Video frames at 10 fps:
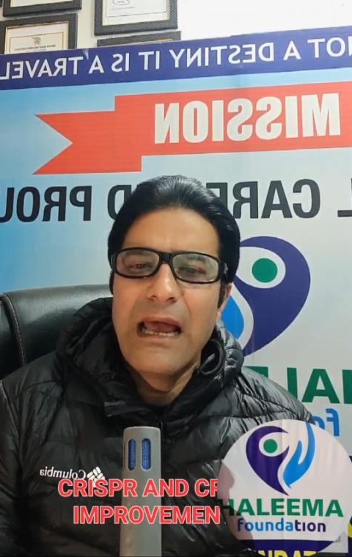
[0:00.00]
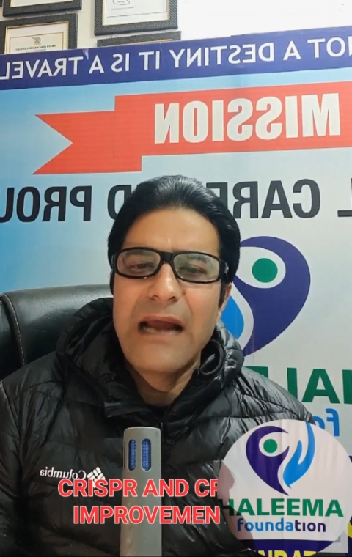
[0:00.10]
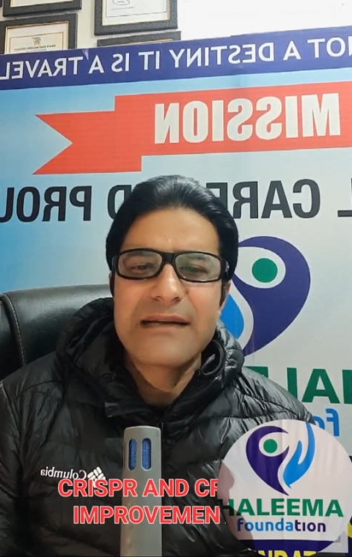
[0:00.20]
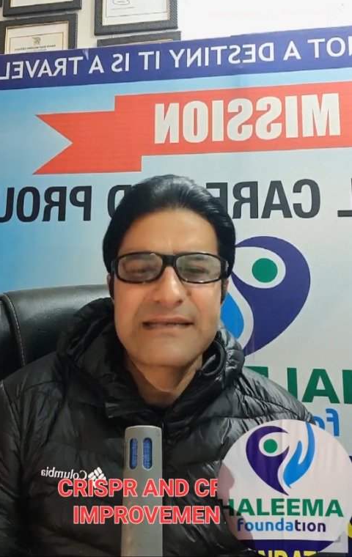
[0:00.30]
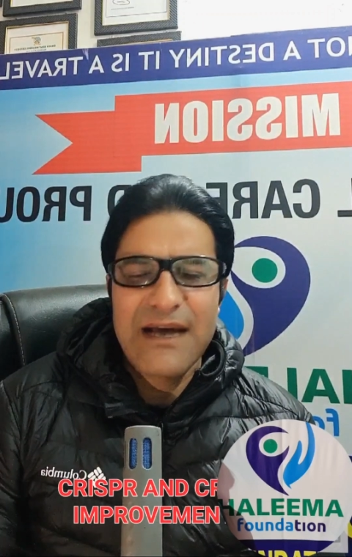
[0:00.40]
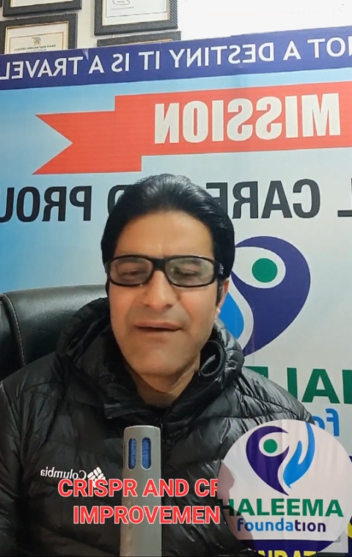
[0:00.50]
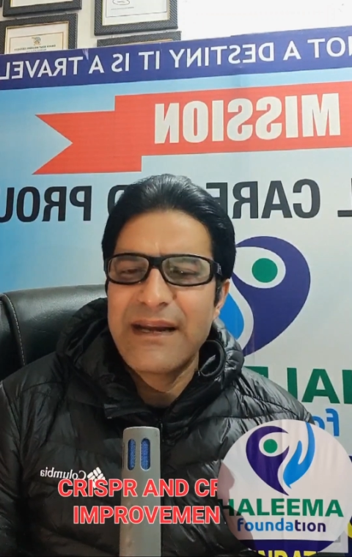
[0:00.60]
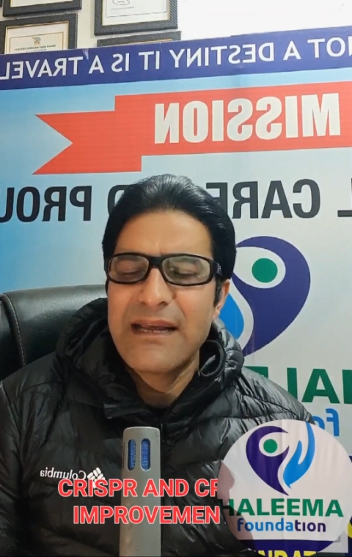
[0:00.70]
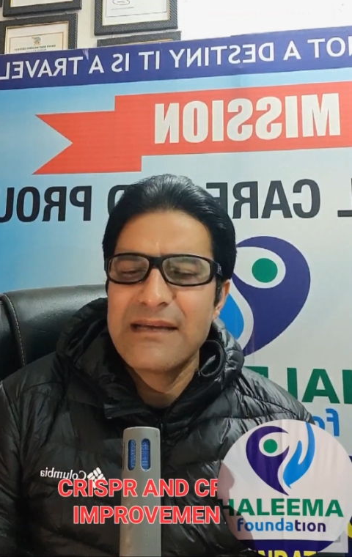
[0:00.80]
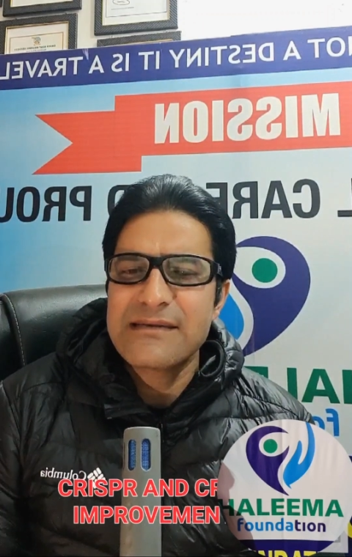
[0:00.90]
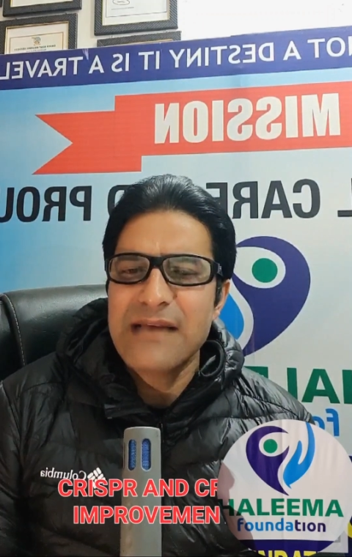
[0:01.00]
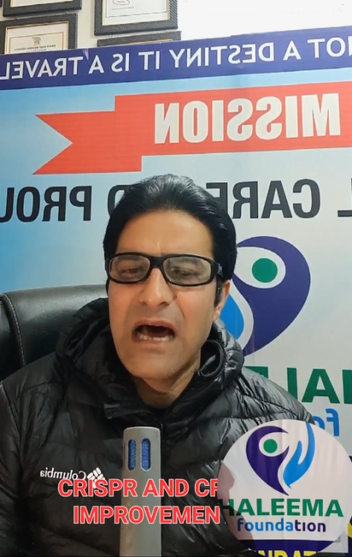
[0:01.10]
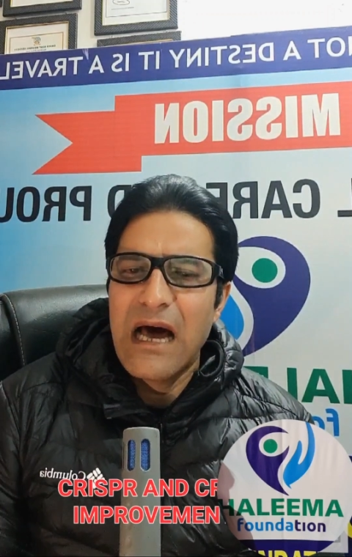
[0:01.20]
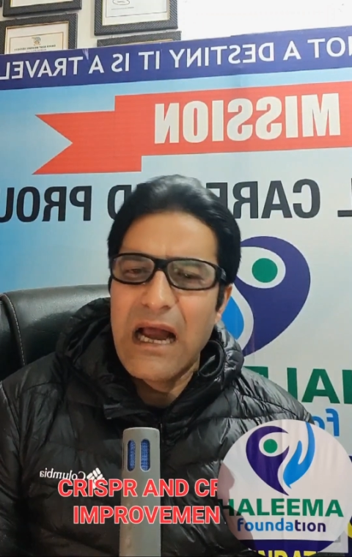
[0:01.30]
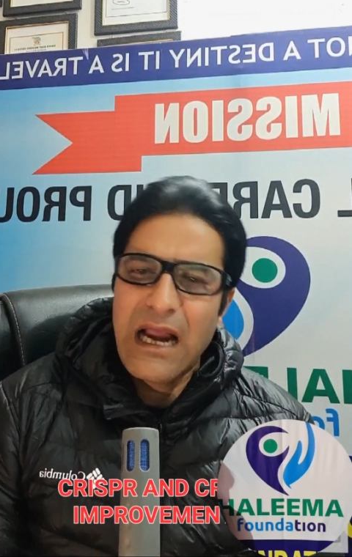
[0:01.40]
And 7 is
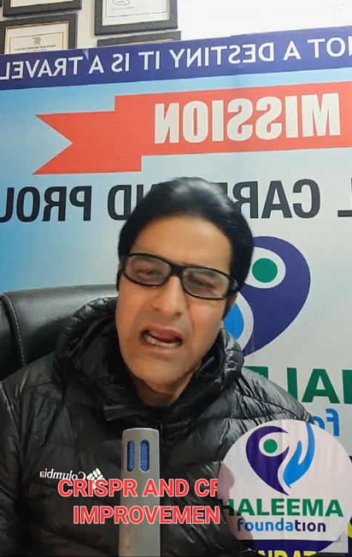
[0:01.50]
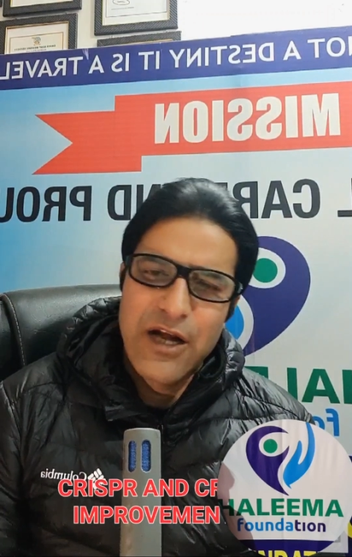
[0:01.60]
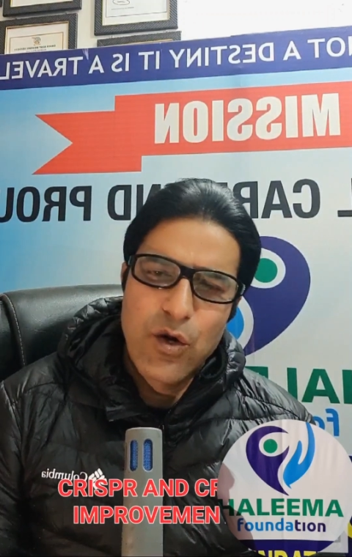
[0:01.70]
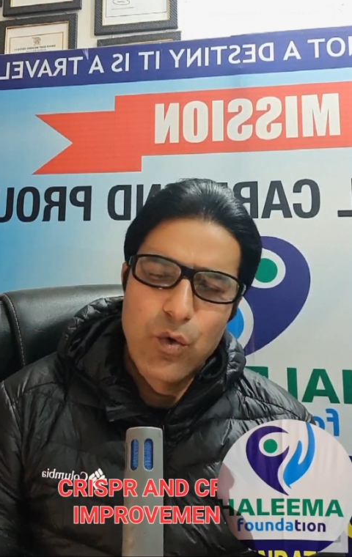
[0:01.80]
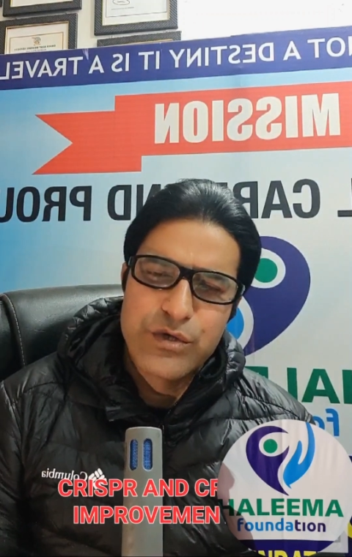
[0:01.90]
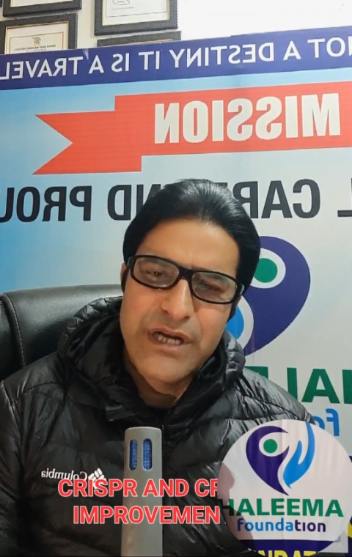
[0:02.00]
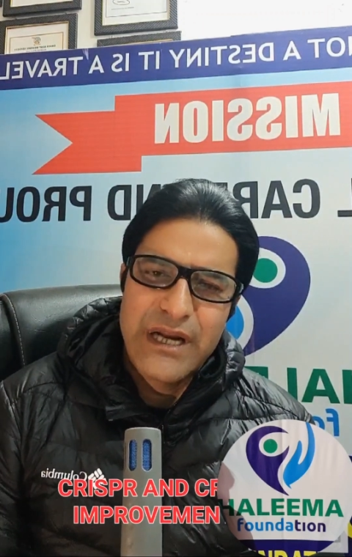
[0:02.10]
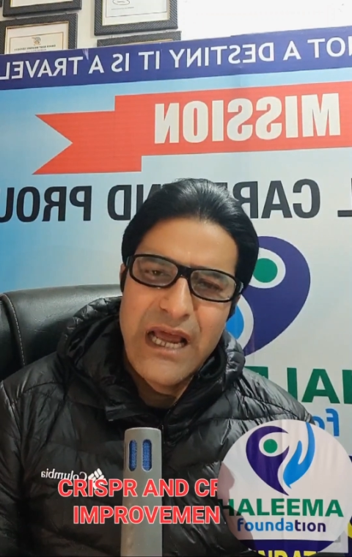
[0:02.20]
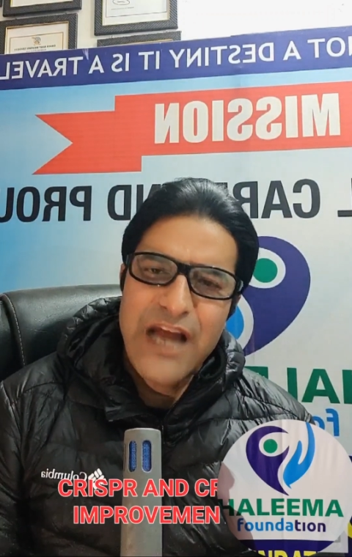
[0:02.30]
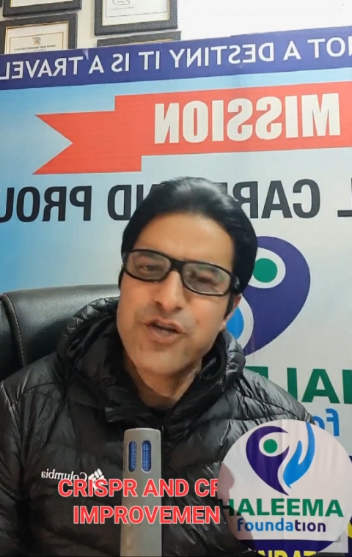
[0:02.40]
conclusion,